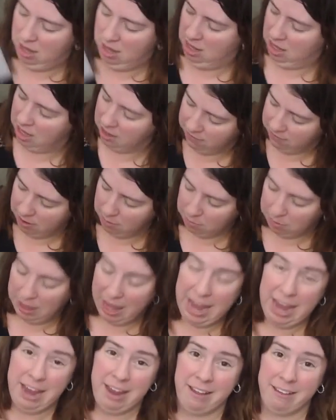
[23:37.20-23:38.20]
different
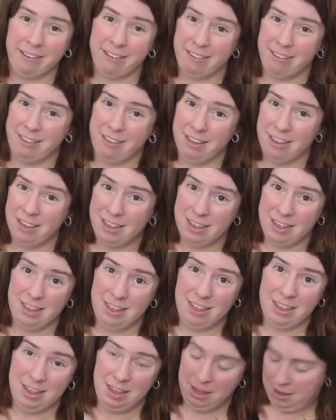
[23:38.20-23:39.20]
blanks.
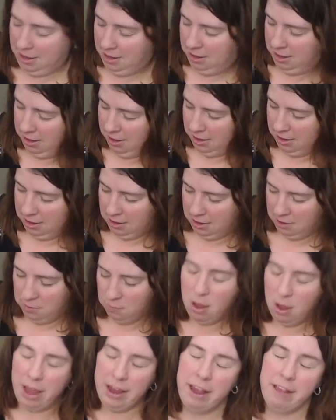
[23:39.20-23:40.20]

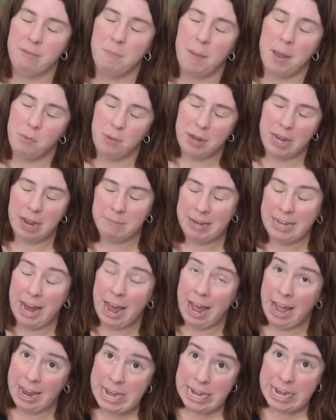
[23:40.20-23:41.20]
Well, I guess by we, I mean
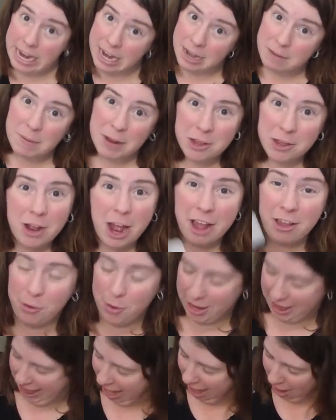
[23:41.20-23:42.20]
I did, but you guys
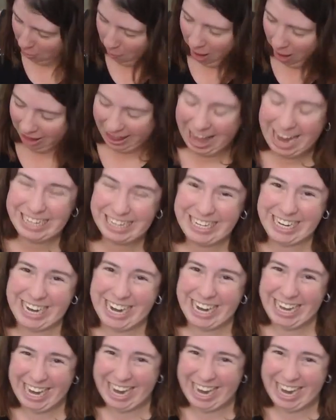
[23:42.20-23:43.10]
were there while I did